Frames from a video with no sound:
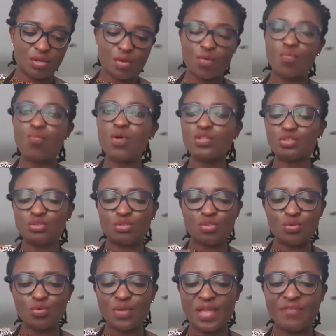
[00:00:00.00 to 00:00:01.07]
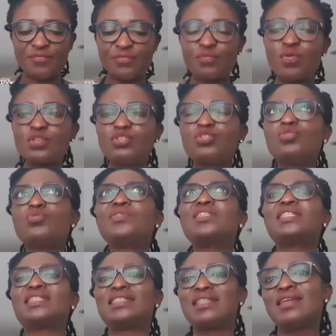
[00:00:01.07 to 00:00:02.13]
What do you
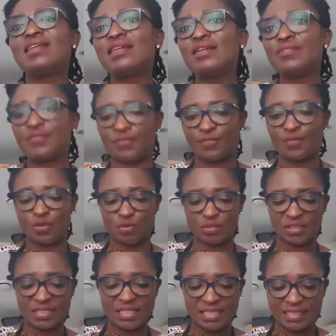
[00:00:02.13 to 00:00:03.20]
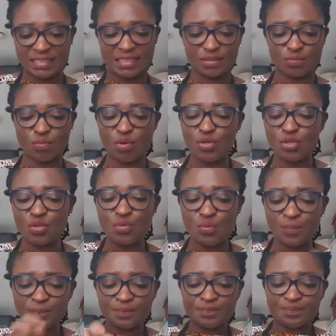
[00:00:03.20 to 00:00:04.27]
see for your teenagers? What do
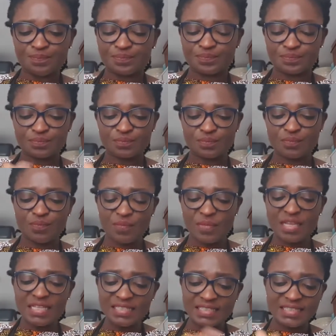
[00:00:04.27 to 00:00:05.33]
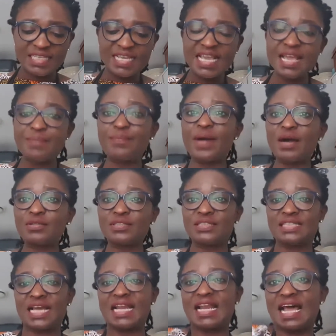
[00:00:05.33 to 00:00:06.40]
you see about
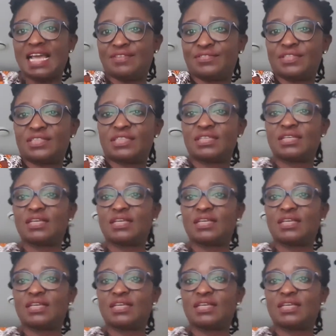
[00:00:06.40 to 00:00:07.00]
their lives?